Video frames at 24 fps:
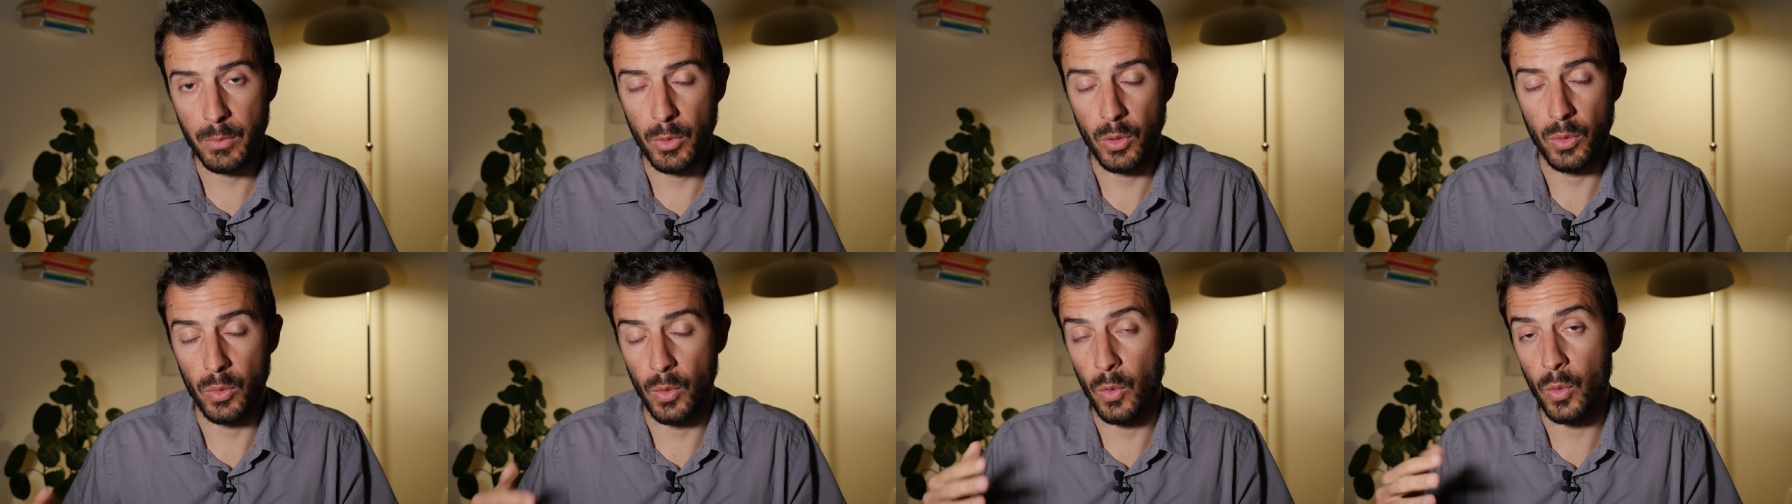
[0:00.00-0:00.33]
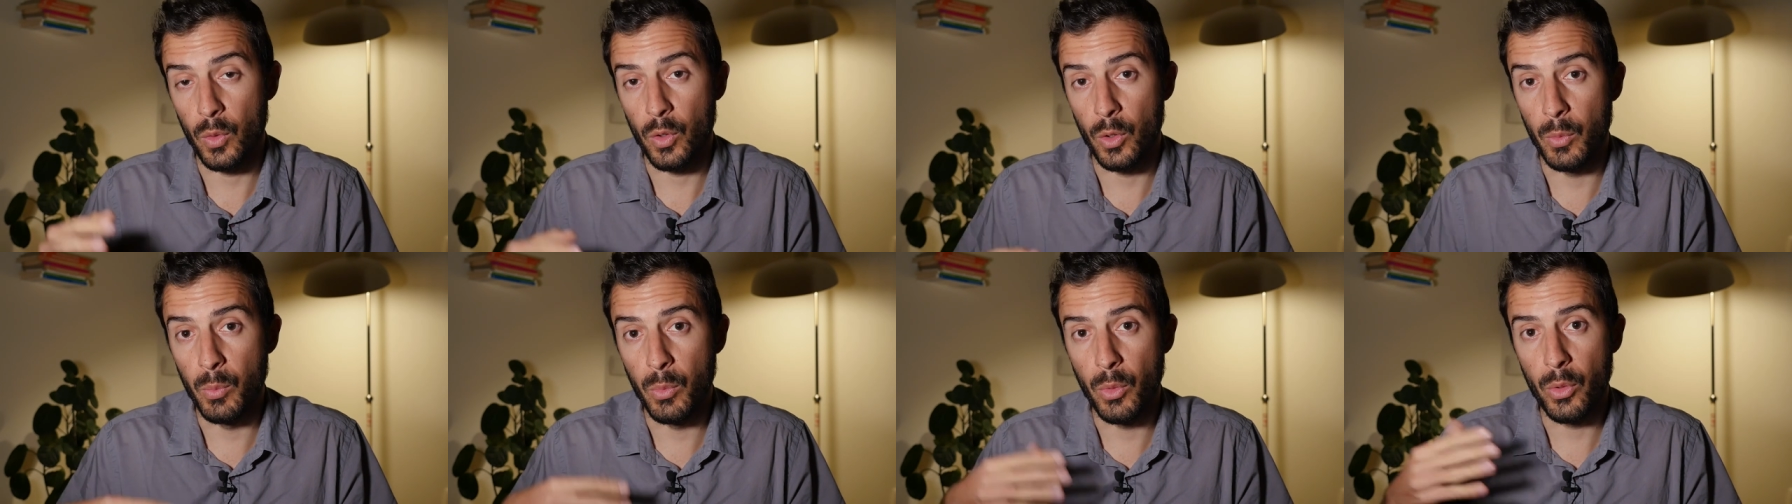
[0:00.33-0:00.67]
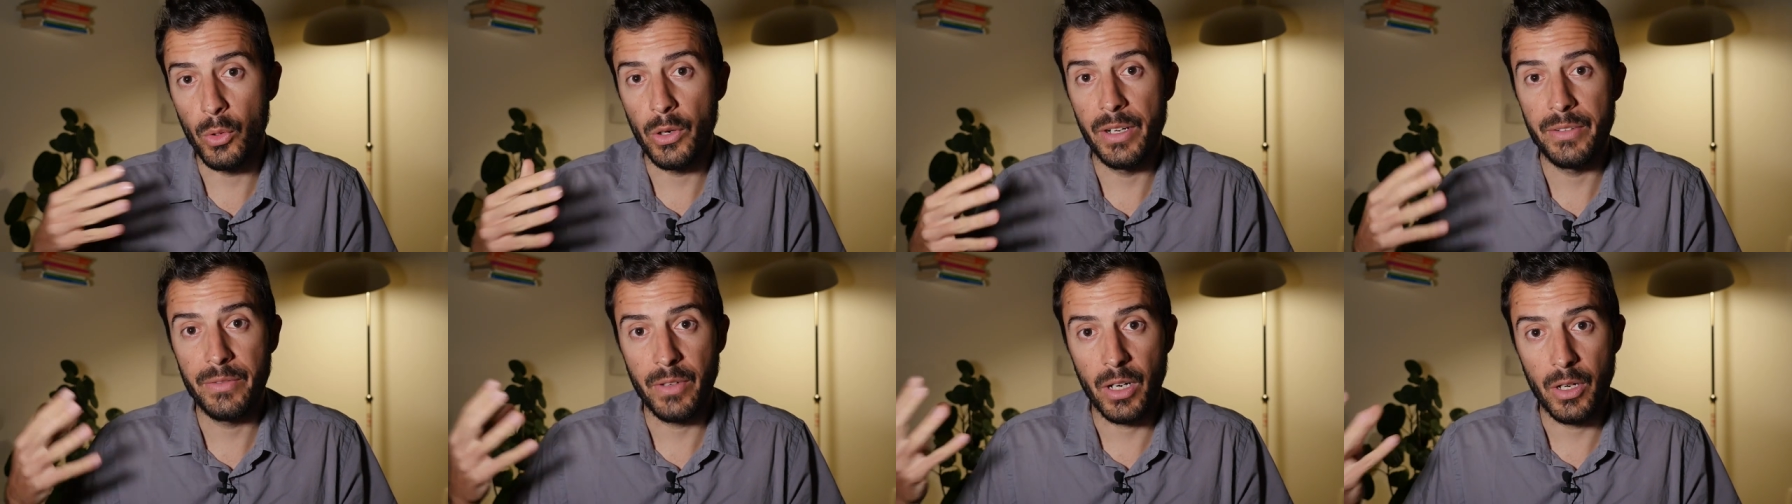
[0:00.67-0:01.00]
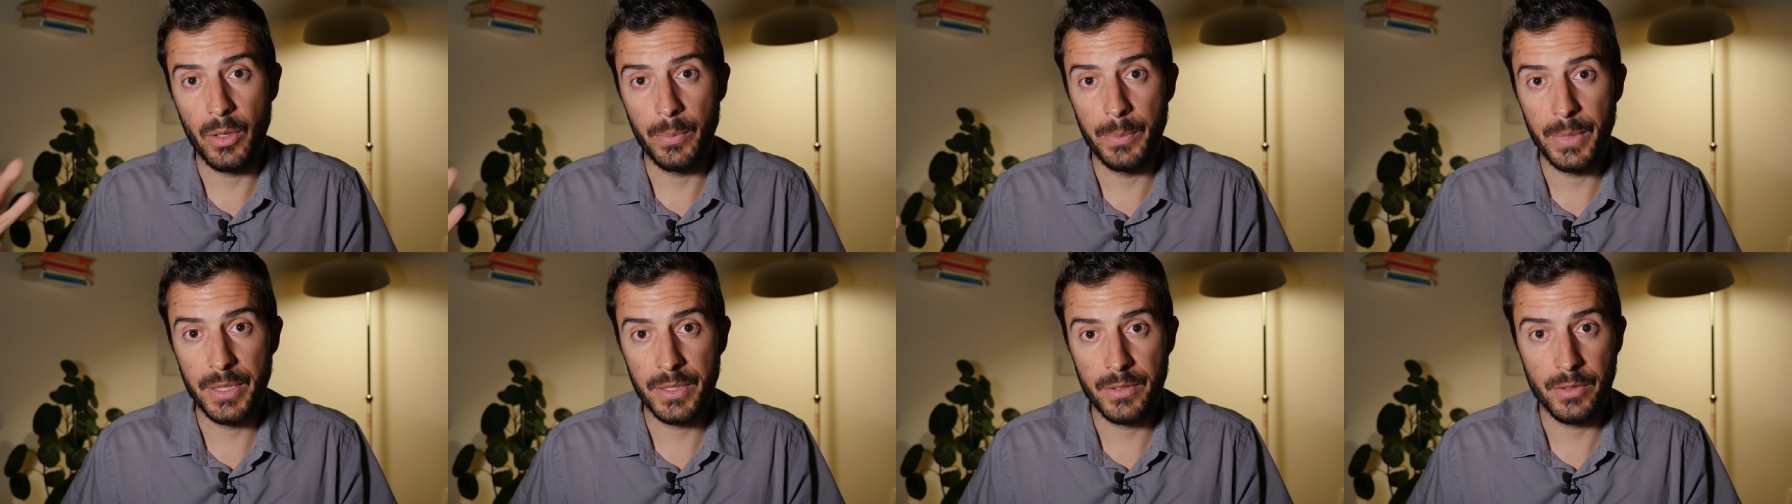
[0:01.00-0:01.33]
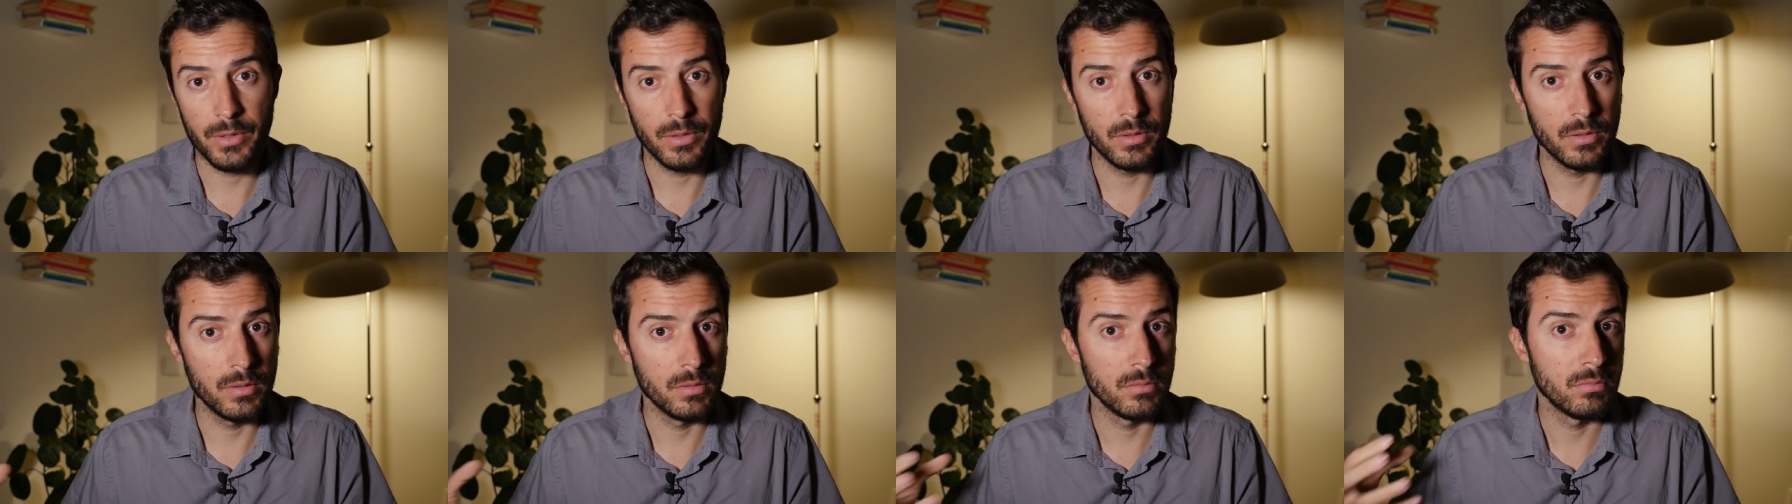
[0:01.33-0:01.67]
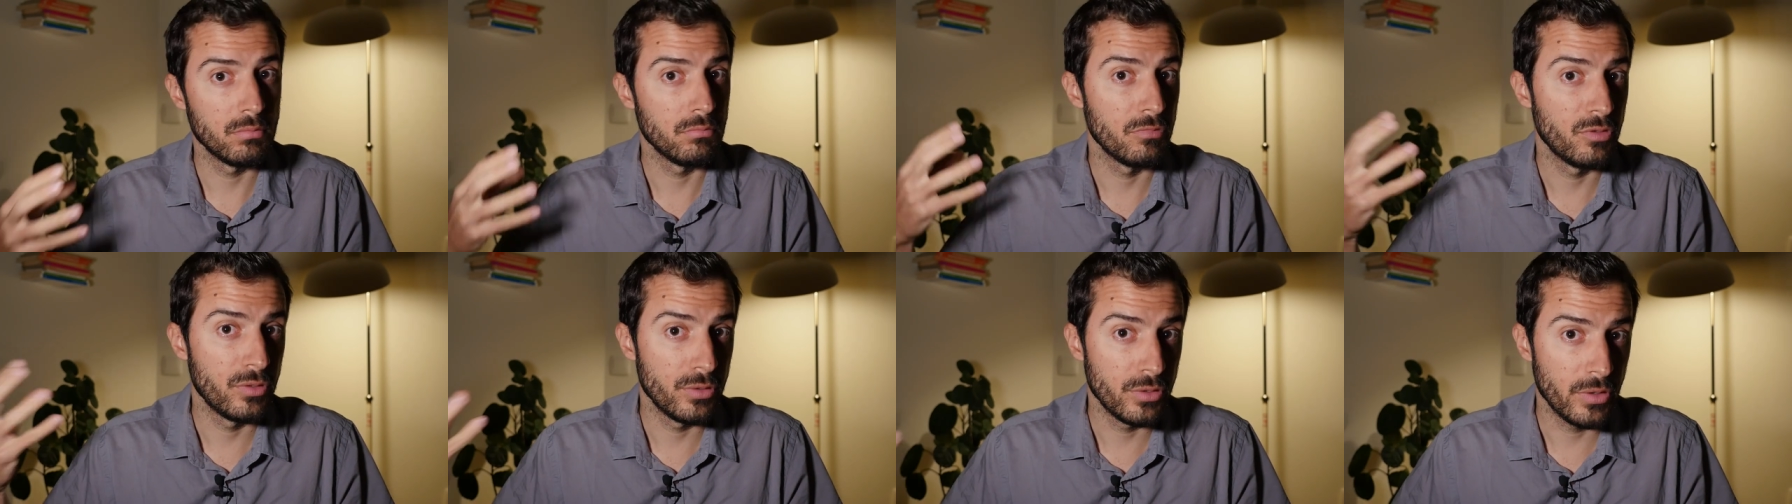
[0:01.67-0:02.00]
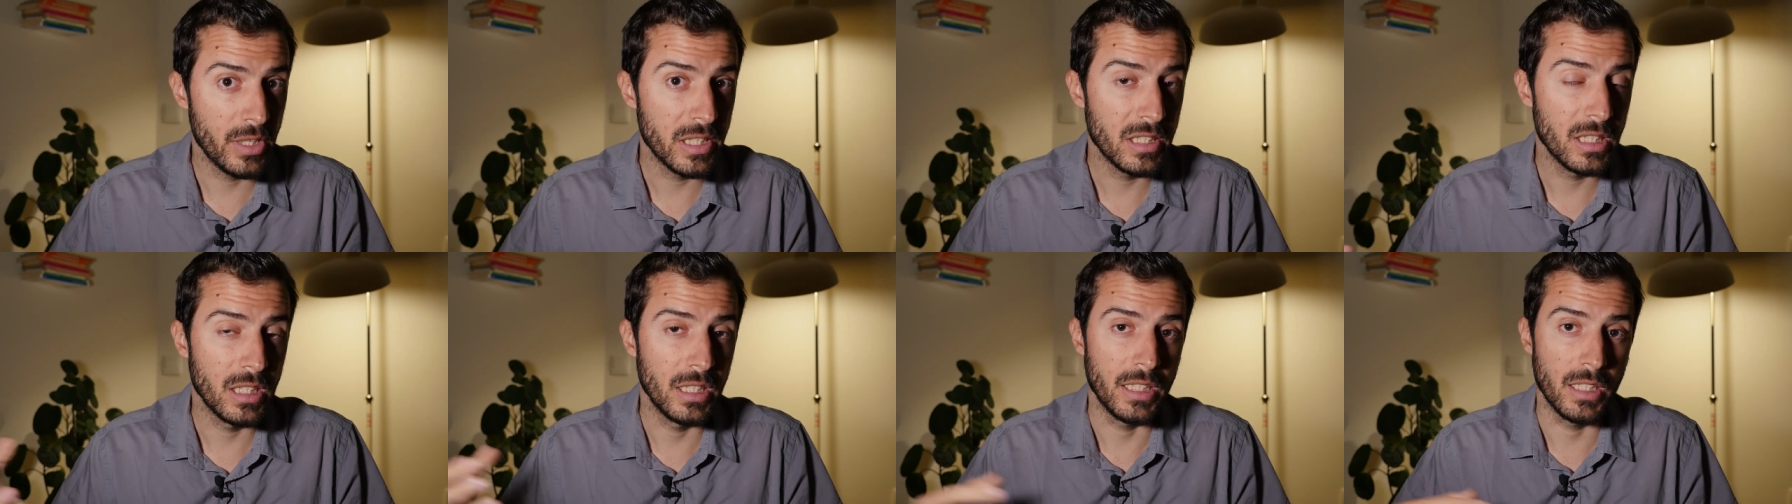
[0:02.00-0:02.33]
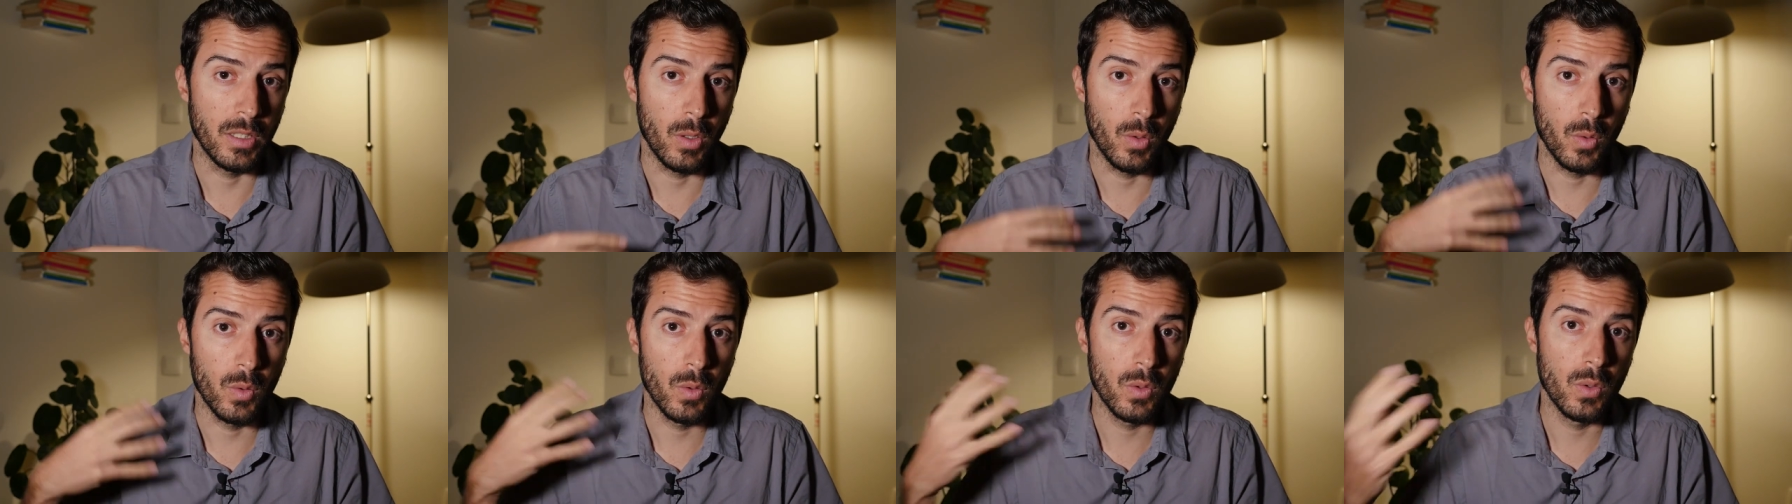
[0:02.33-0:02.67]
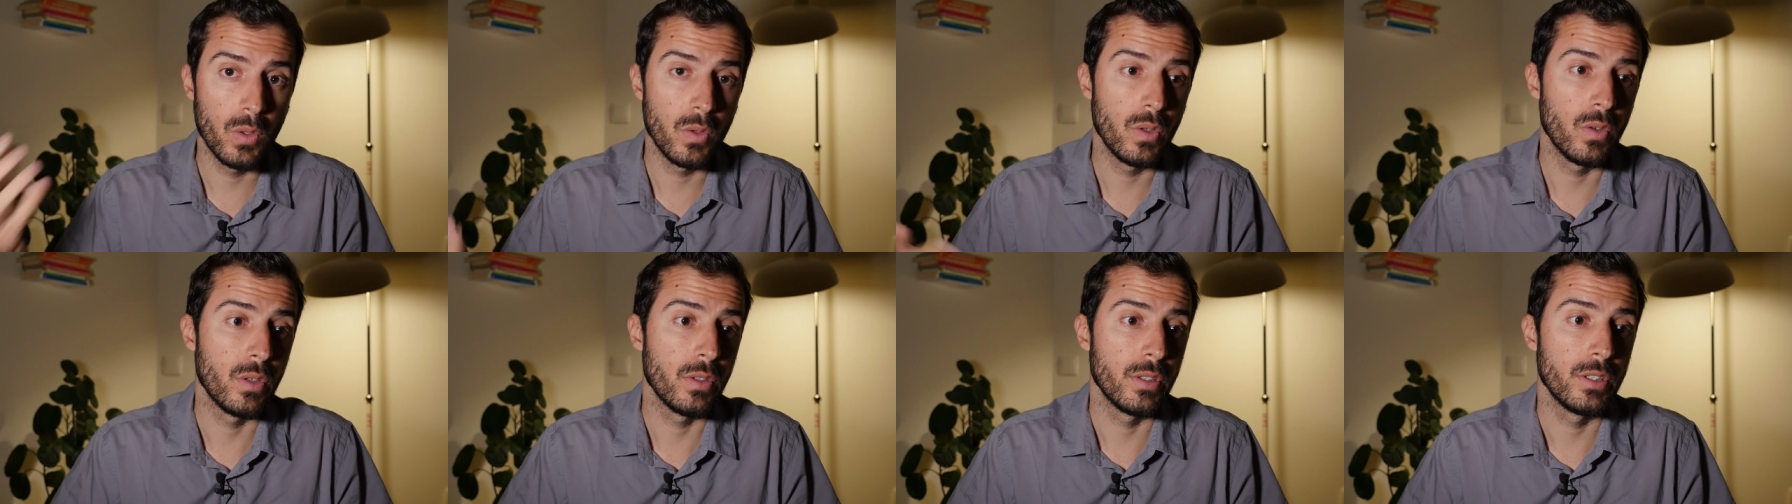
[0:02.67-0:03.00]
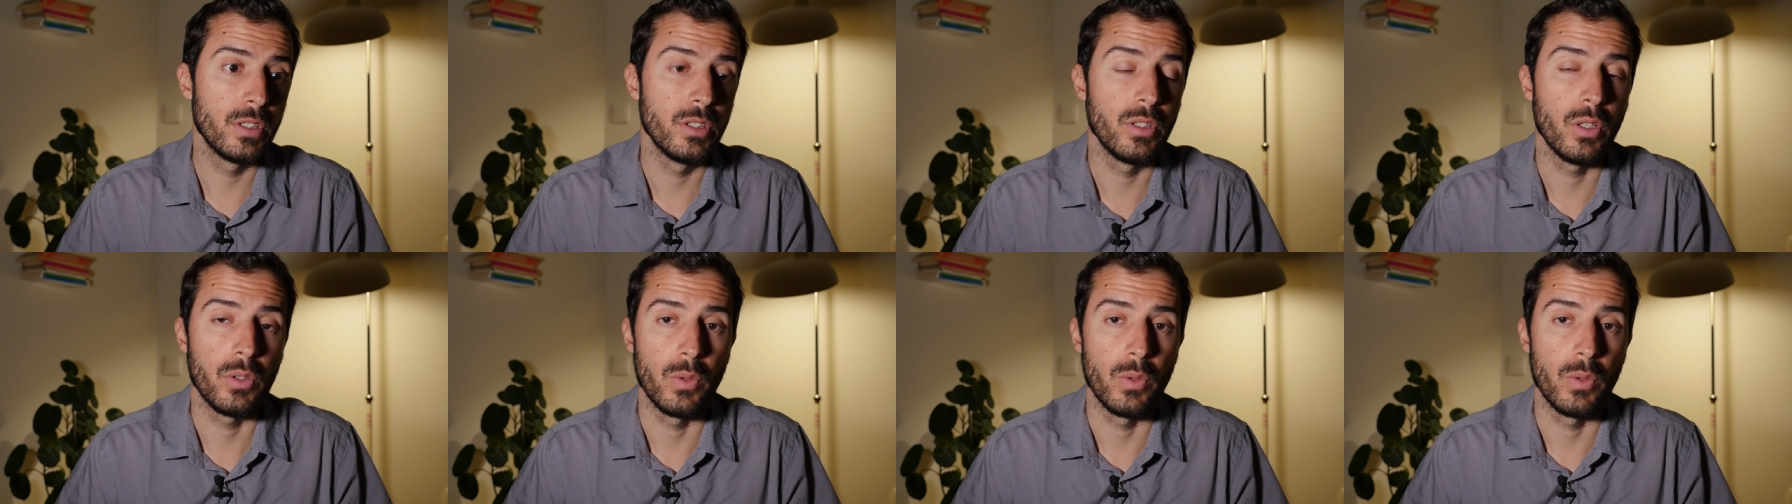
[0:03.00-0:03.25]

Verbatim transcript: or more environmental friendly or, you know,